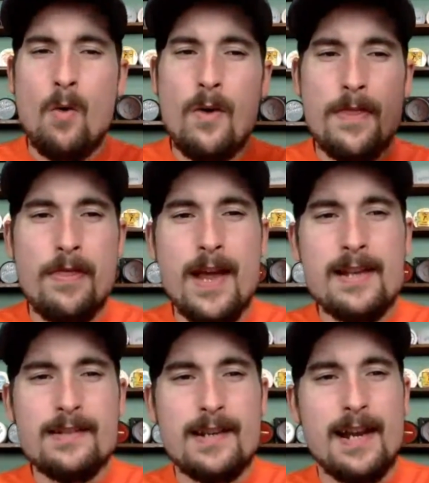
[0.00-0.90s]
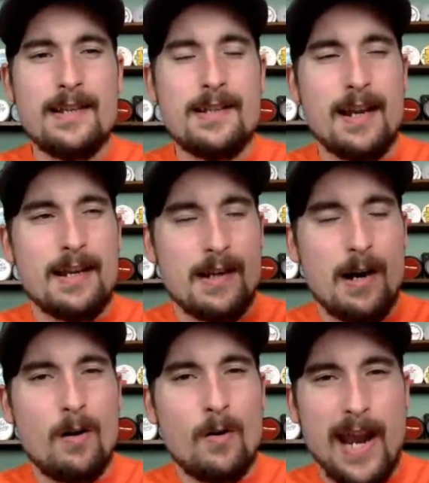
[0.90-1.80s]
With this, it's its
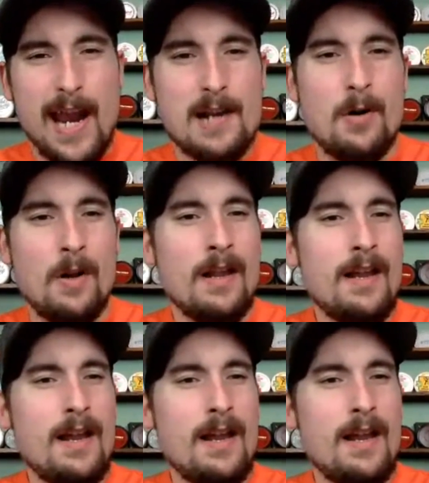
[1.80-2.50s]
own animal.